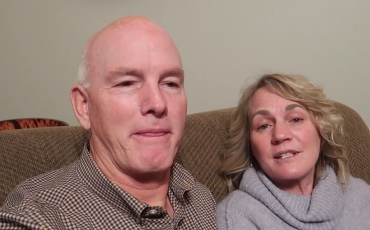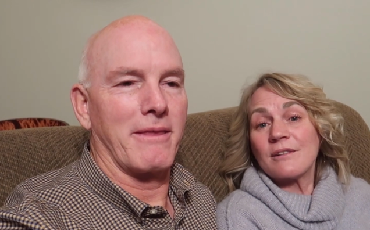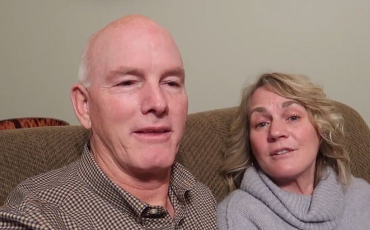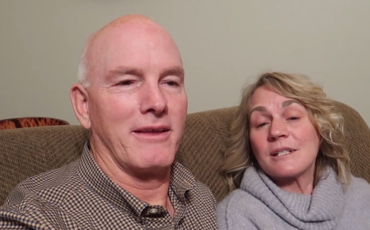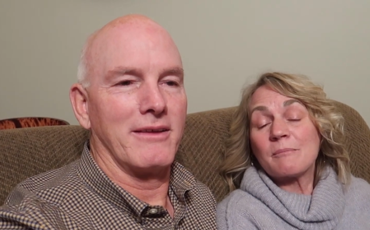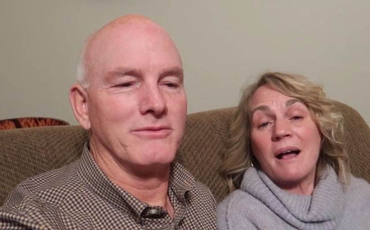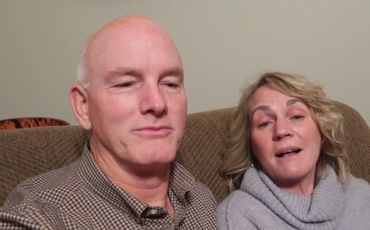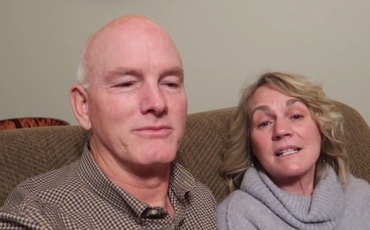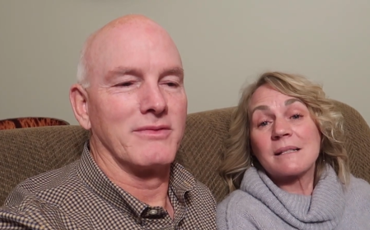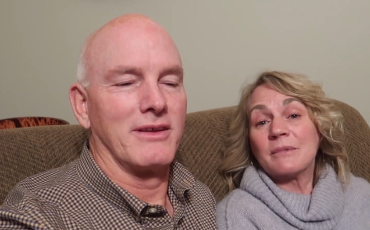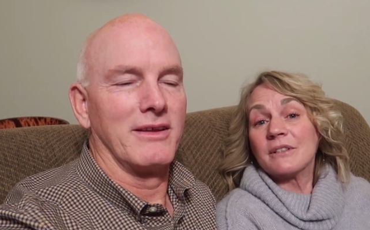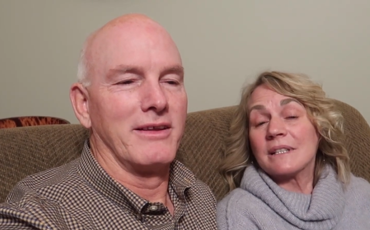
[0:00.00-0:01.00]
Speaker 1: as soon as yeah.
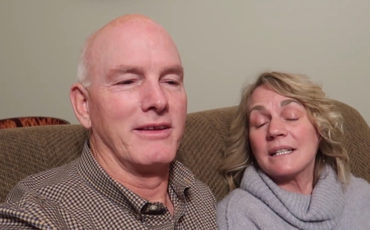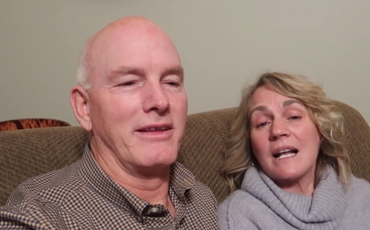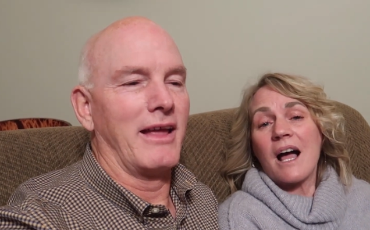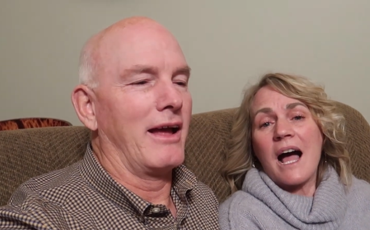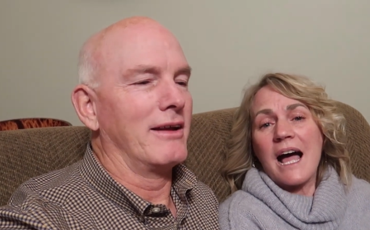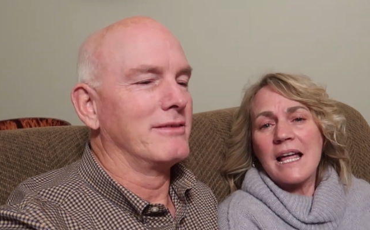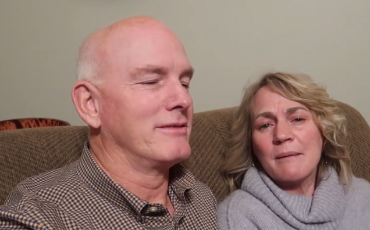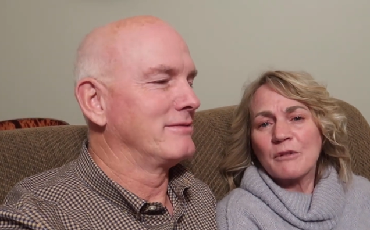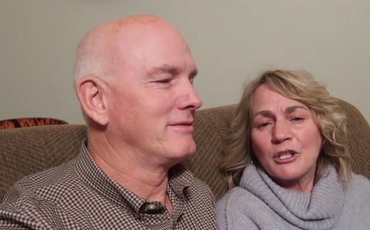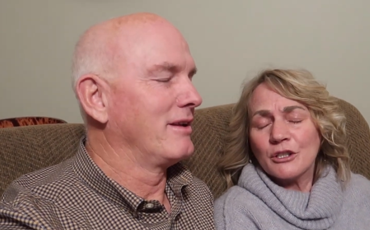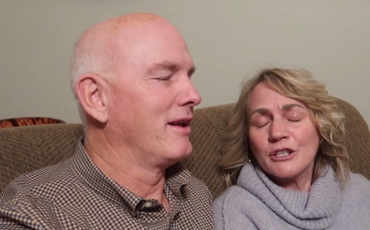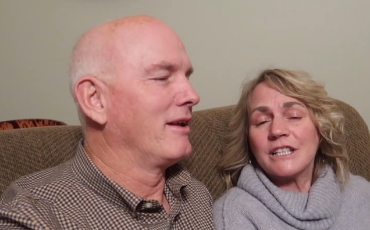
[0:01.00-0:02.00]
possible that I am
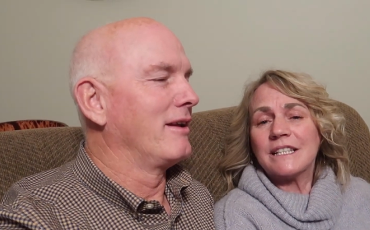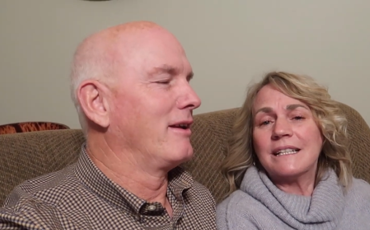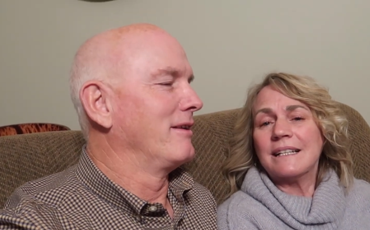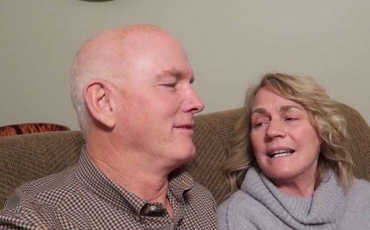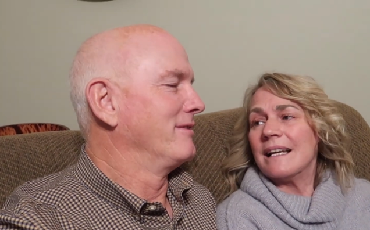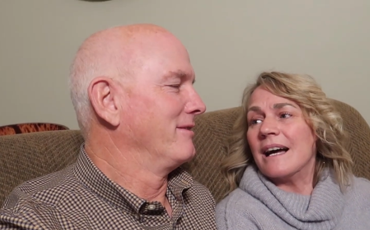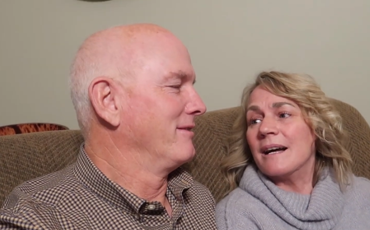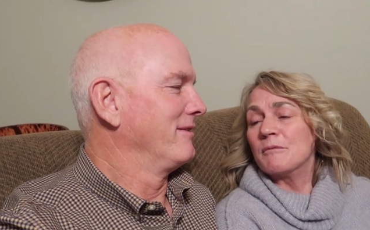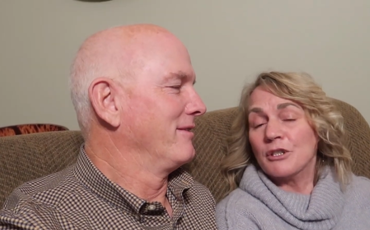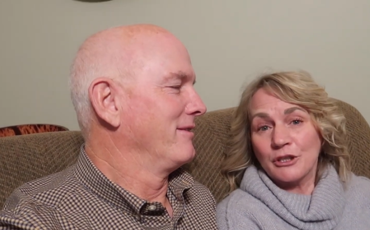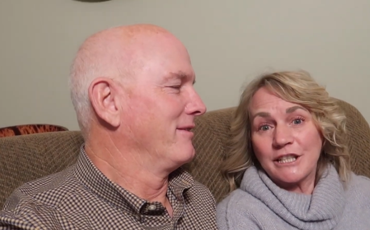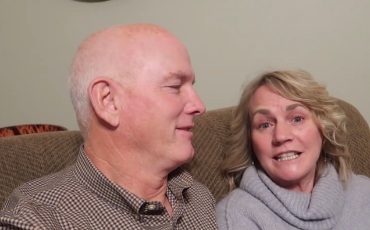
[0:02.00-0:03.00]
good I'm
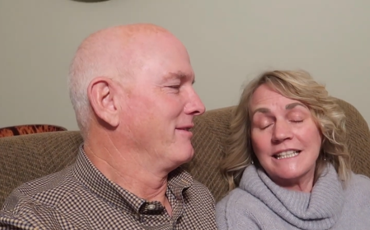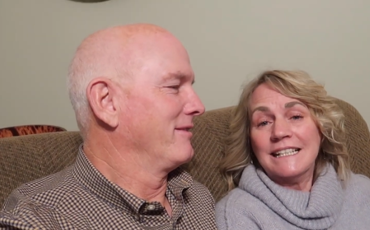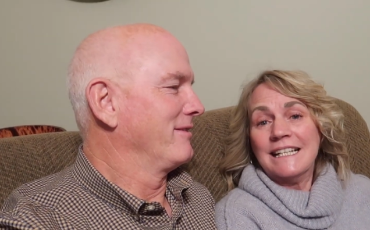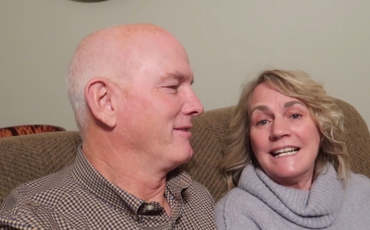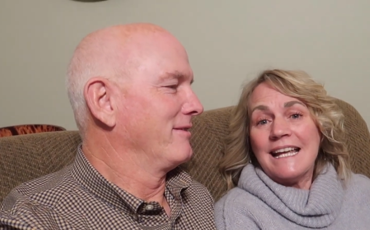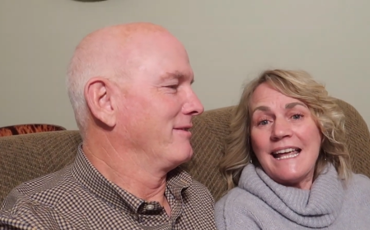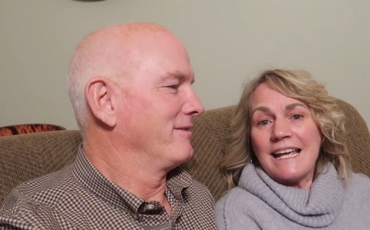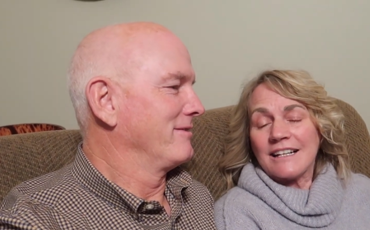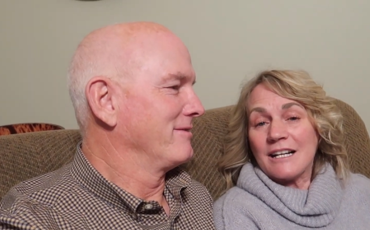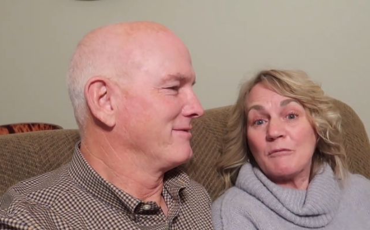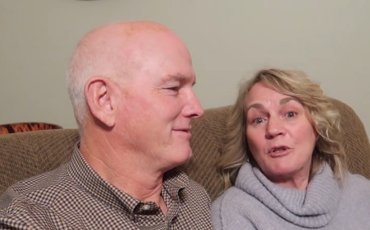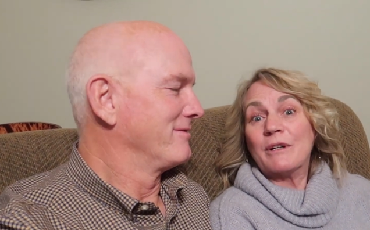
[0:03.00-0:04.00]
good and
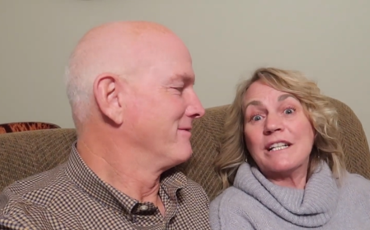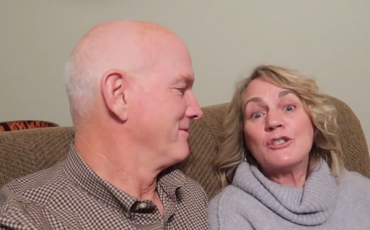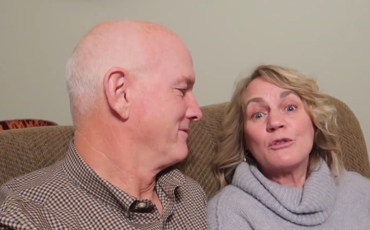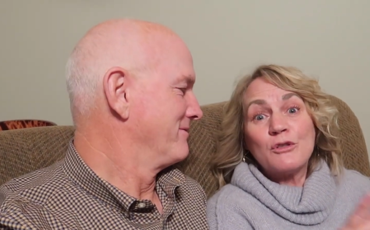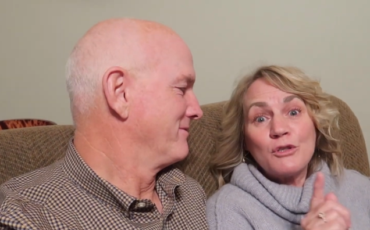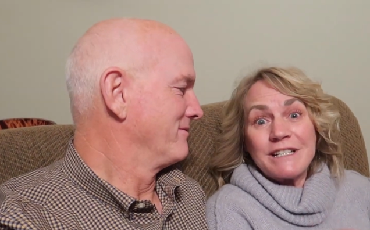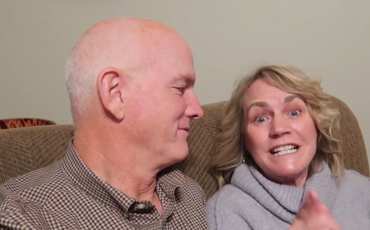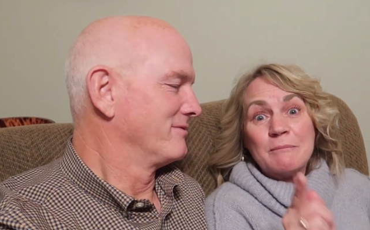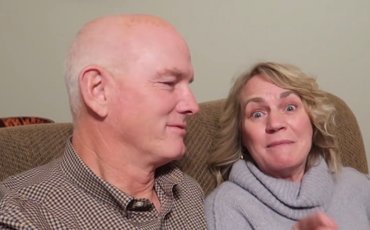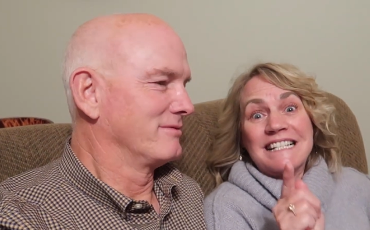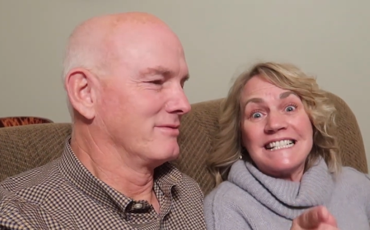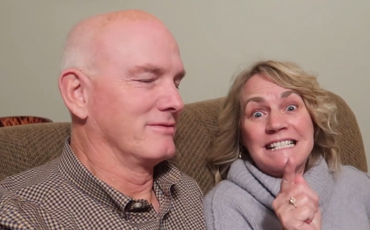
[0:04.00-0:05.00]
I'm going to drink
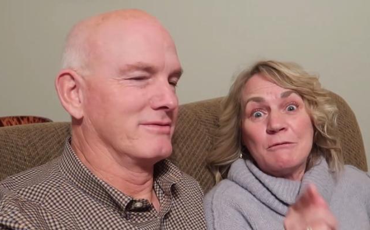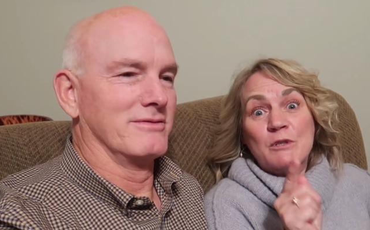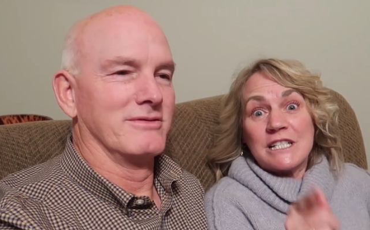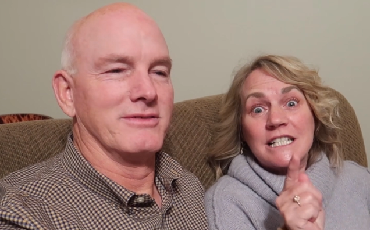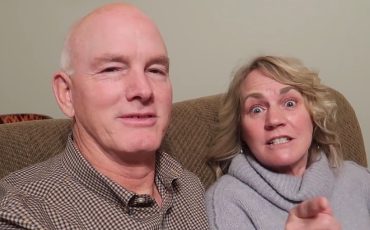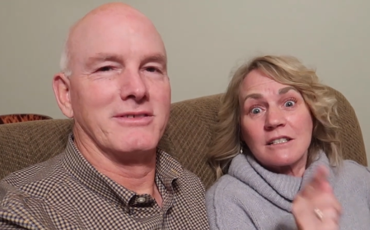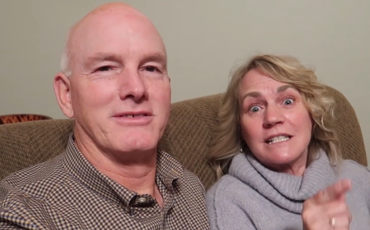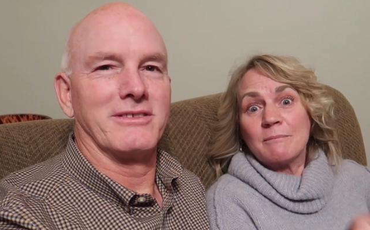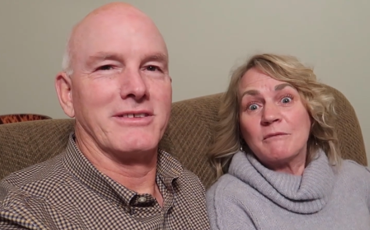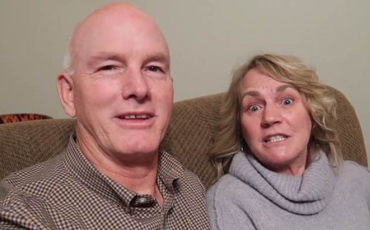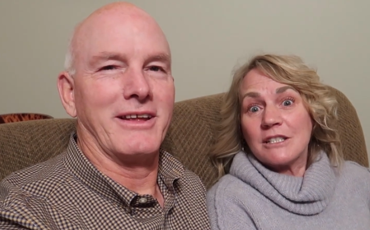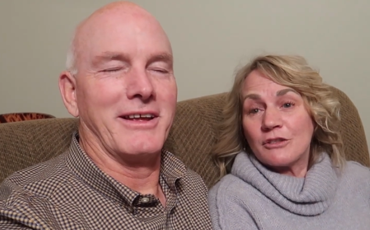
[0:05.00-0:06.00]
my water I'm
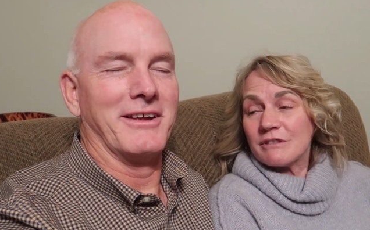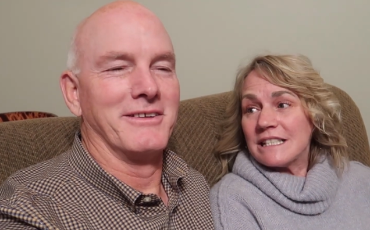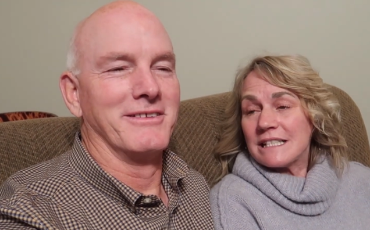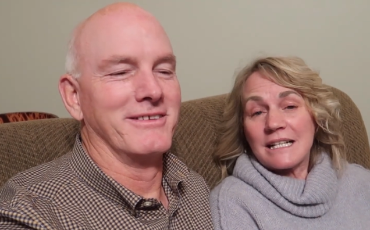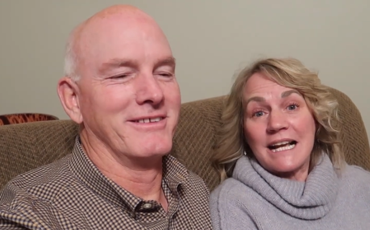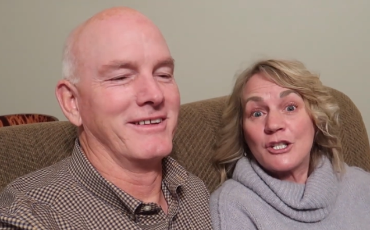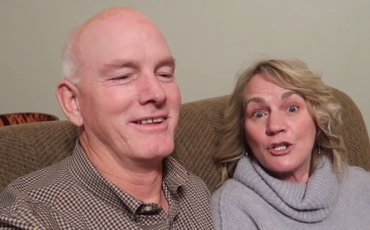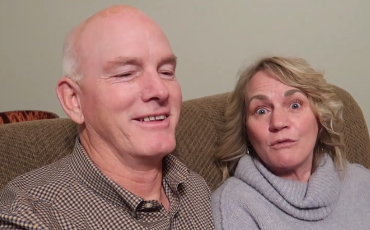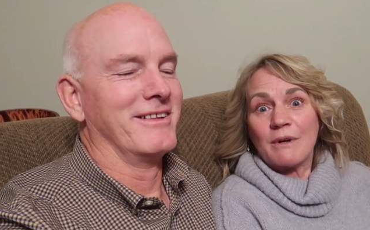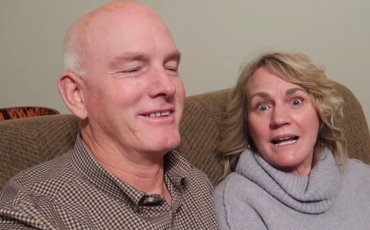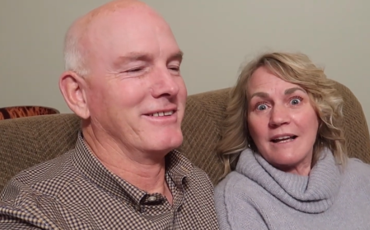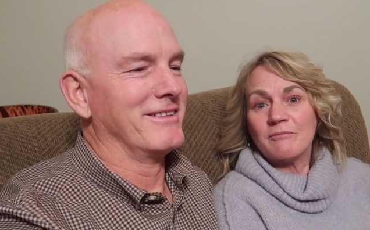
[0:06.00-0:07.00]
gonna drink it I do
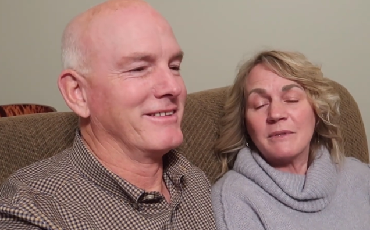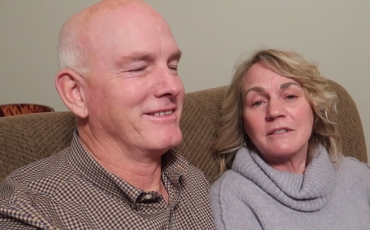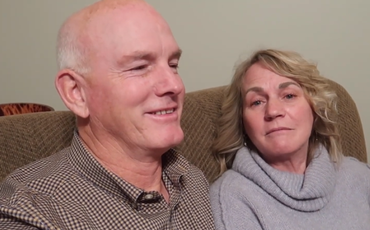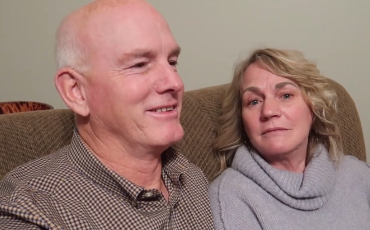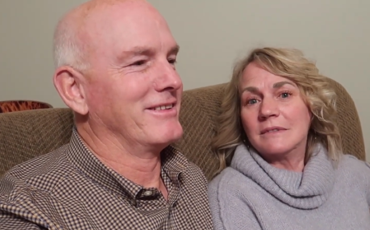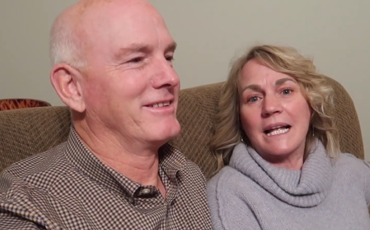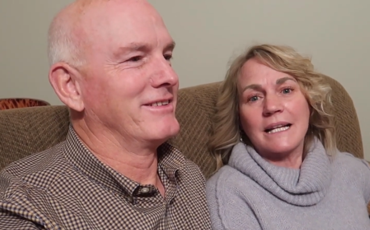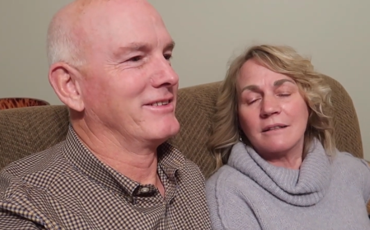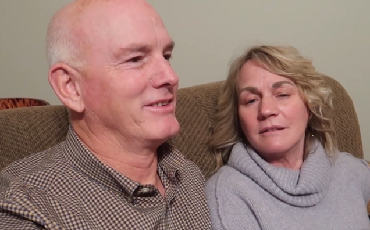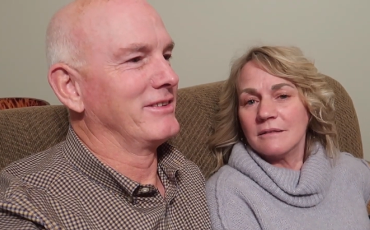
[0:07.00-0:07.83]
I have been like